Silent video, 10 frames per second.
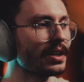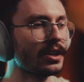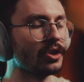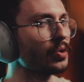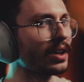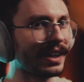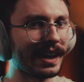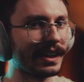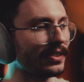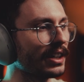You can kind
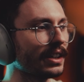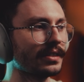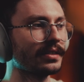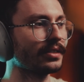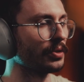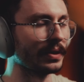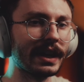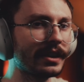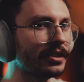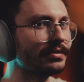of get
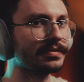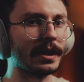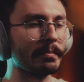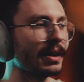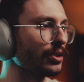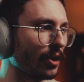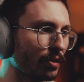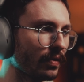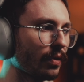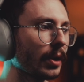creative and make your own
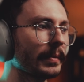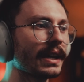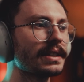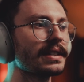formats.